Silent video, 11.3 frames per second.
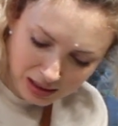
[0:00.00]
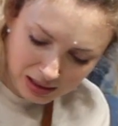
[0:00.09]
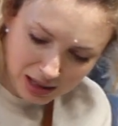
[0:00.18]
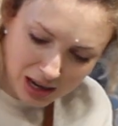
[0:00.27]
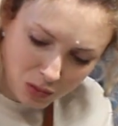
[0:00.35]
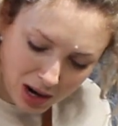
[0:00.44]

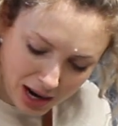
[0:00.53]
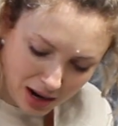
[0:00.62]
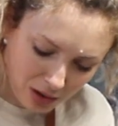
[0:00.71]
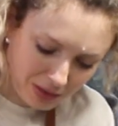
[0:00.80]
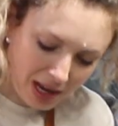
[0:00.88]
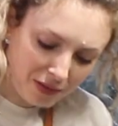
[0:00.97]
Yeah,
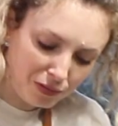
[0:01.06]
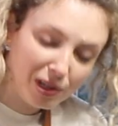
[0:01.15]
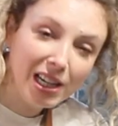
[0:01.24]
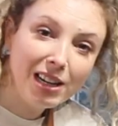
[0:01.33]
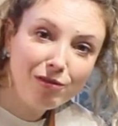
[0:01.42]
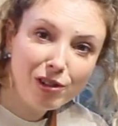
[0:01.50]
wow, that
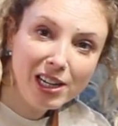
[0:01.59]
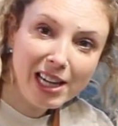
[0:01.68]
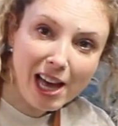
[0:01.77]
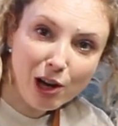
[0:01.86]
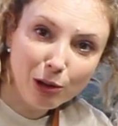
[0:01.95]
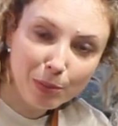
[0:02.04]
really, really
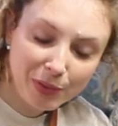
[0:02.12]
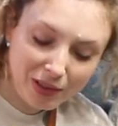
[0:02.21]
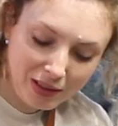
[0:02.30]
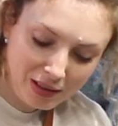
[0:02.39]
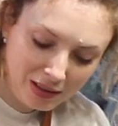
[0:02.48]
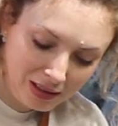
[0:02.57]
helps.